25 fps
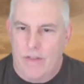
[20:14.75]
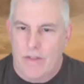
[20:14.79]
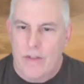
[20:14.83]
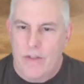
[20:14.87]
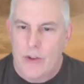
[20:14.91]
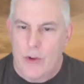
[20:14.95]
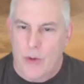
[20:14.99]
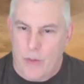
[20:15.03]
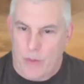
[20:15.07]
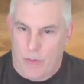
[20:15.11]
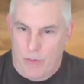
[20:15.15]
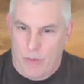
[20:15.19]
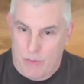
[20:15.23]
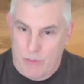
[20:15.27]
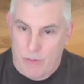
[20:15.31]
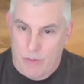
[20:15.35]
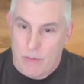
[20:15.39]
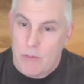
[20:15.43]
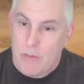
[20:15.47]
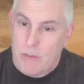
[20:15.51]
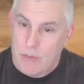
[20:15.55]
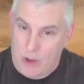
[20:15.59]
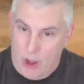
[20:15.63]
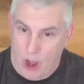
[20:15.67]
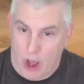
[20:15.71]
So
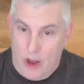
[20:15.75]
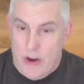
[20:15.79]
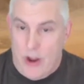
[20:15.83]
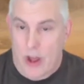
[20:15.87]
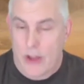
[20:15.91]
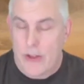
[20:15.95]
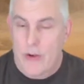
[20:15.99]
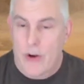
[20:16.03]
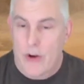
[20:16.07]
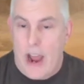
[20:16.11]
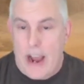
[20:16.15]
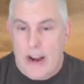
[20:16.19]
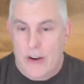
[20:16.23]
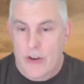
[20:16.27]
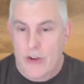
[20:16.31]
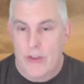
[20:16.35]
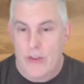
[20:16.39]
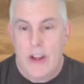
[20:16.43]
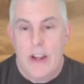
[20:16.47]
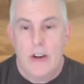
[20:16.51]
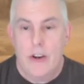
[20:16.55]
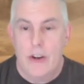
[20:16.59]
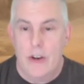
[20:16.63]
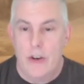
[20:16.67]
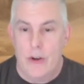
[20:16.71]
another action
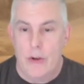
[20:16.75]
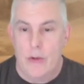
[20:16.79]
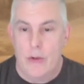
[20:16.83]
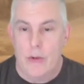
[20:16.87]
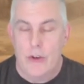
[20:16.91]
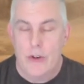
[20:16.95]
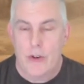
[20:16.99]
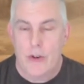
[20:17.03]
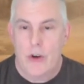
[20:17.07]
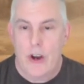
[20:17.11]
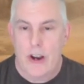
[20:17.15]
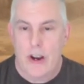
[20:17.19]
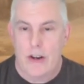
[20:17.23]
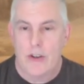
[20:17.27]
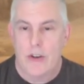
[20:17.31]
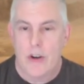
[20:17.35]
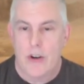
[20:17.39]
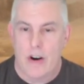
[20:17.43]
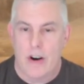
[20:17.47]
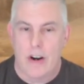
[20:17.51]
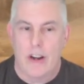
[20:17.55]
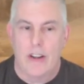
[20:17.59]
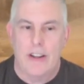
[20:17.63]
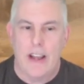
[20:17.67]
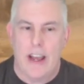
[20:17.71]
they could do is try to
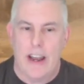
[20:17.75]
target